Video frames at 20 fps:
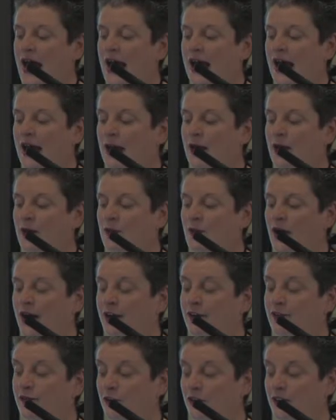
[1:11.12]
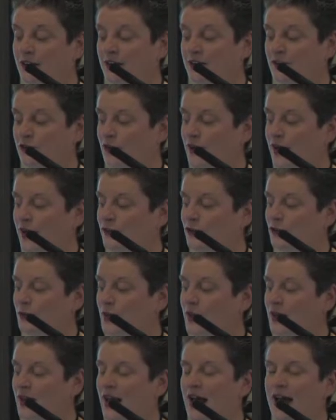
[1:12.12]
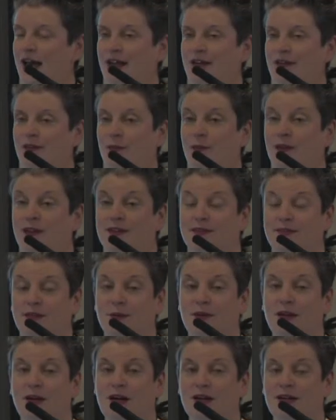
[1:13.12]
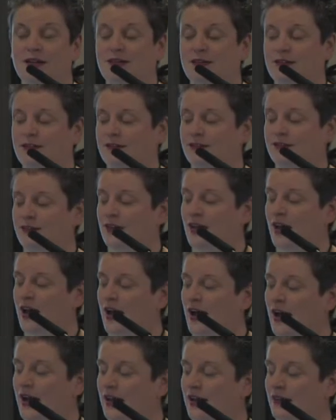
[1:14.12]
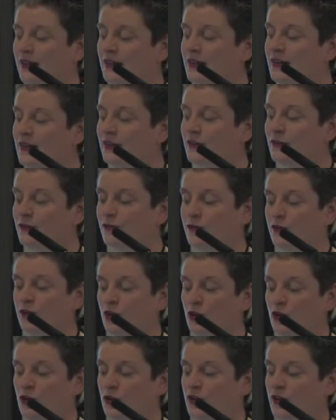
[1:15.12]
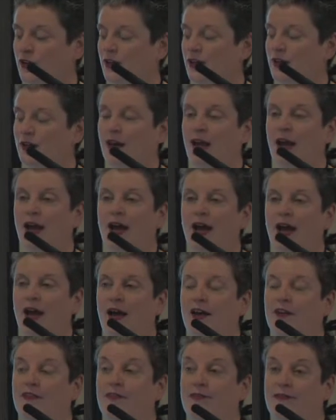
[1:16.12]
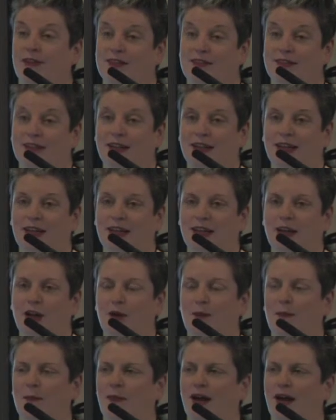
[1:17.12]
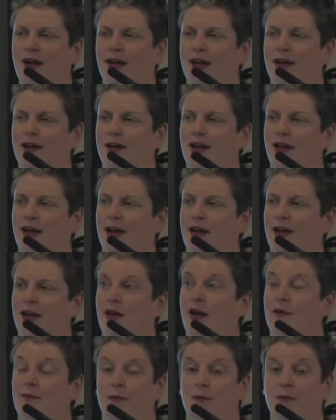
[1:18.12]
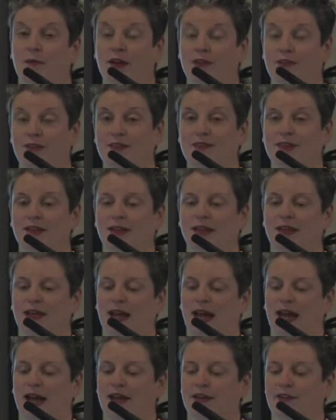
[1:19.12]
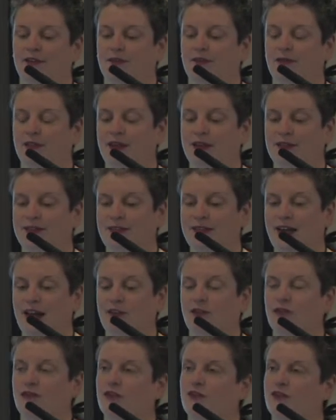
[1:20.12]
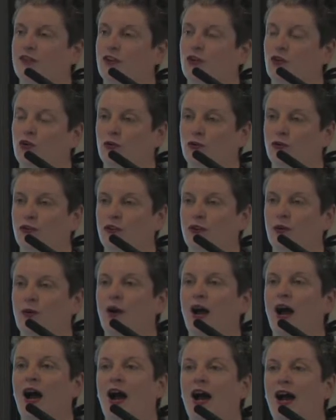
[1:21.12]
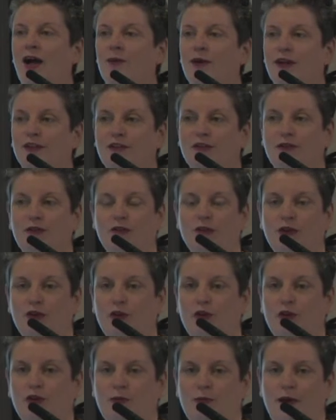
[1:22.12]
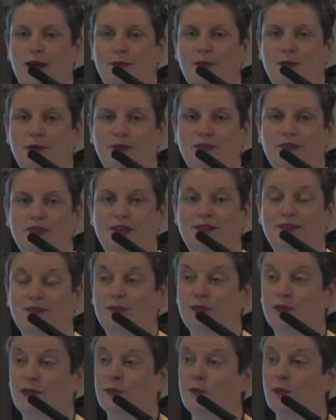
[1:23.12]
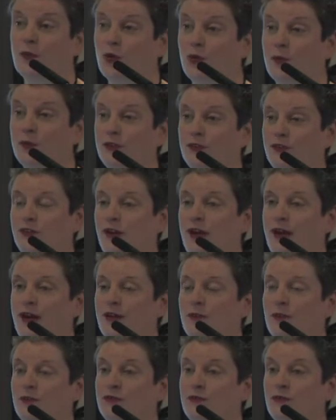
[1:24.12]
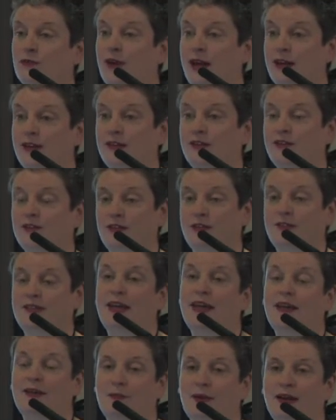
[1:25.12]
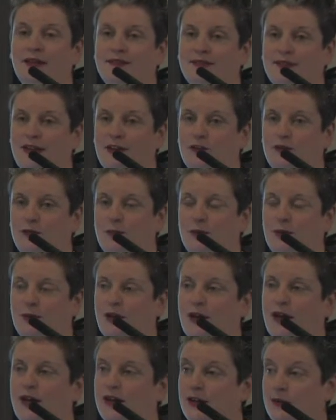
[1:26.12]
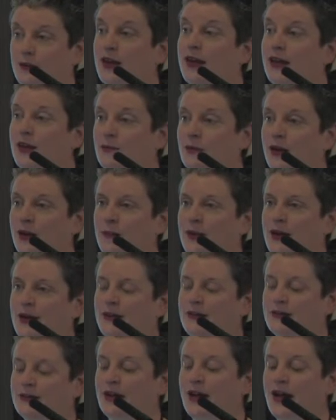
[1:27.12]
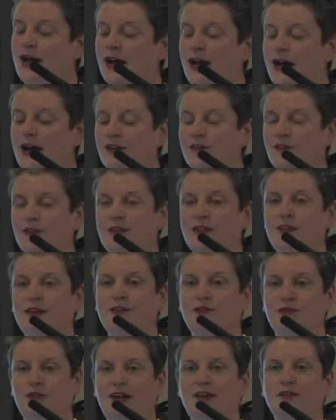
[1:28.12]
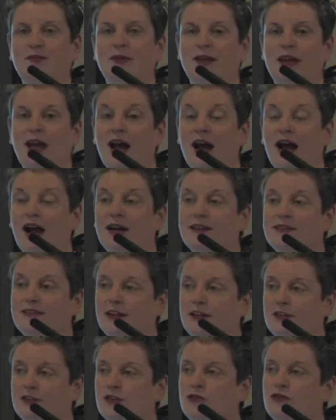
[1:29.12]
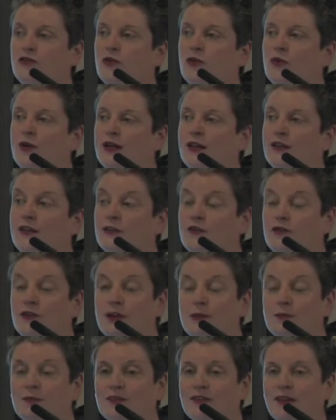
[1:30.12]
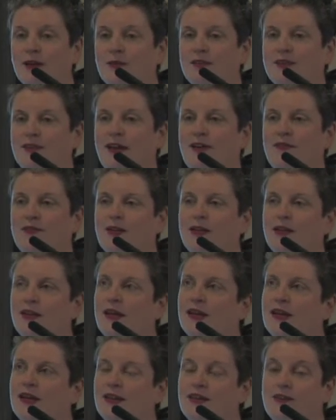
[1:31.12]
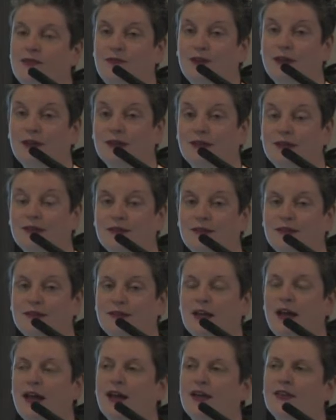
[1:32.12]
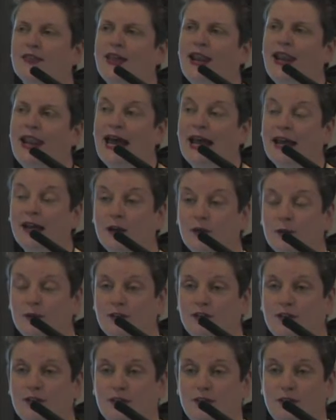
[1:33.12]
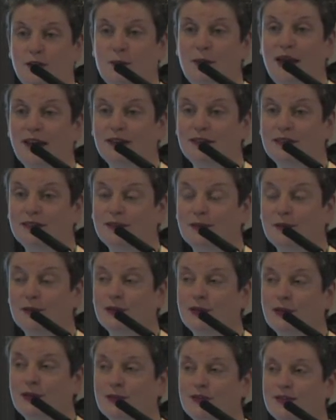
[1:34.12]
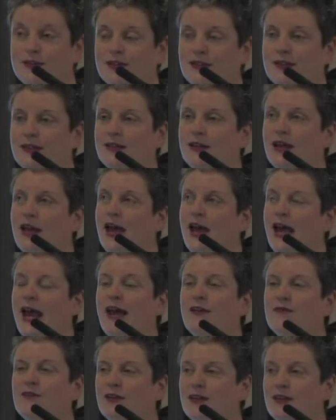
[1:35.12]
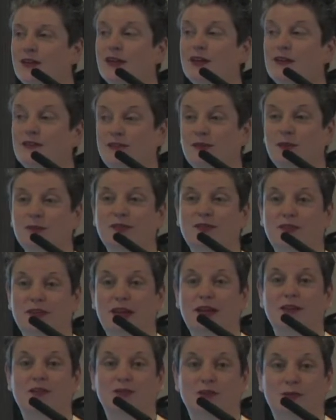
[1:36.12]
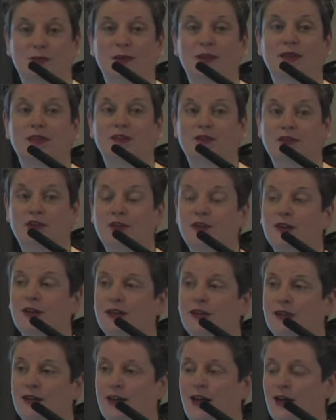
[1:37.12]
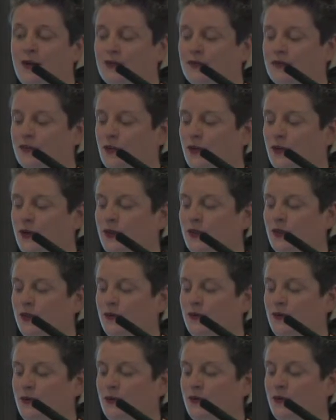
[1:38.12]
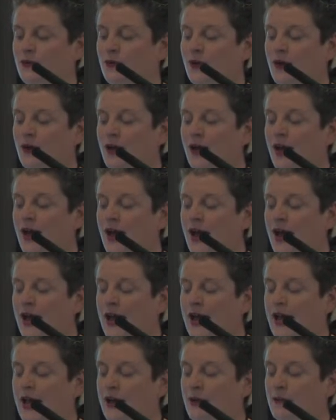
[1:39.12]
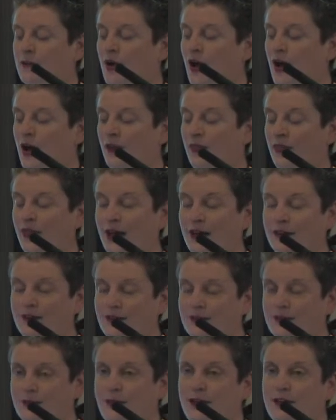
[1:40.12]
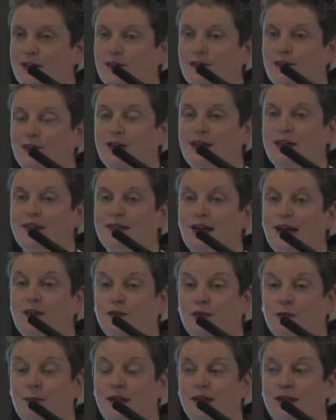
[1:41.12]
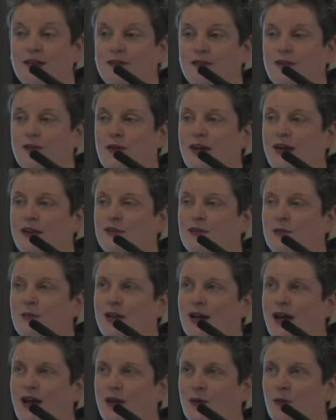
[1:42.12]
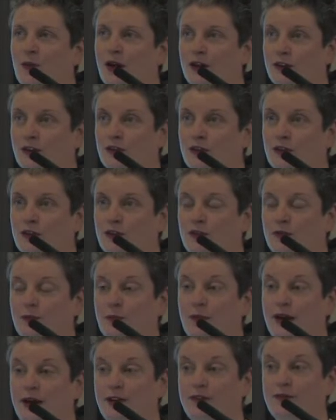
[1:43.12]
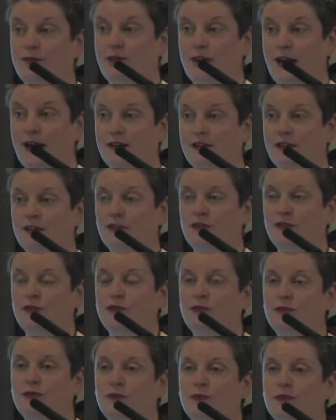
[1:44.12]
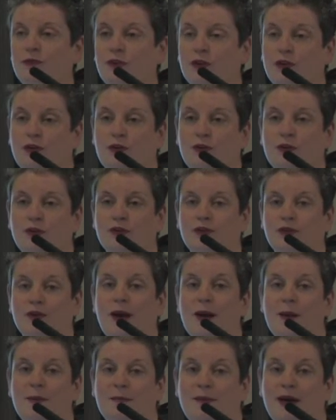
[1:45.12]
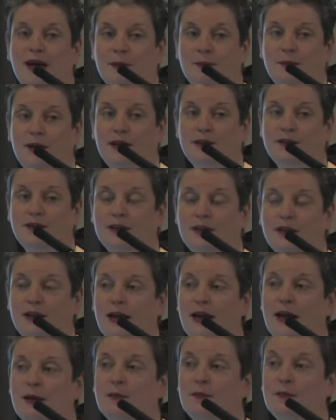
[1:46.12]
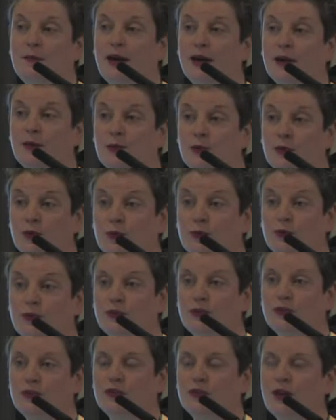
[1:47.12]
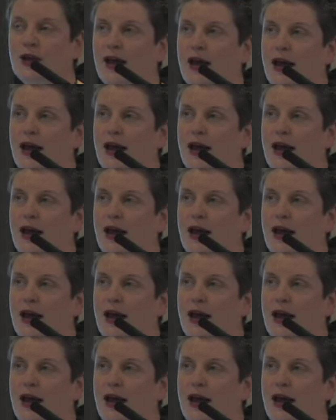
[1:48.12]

Um, I had a full hysterectomy, and because I'm an artist, I had the need of recording physically, my, uh, physically and via sketches and audio, I wanted to record my process. So the moment I was ready to take my sketchbook in, in my bed after the hysterectomy, I started drawing the dreams I was having, the feelings, the language that the medics were using, everything associated with the journey that I was going through. Um, on that as well, a few days after my hysterectomy, I wanted my friend to record my body, my wound,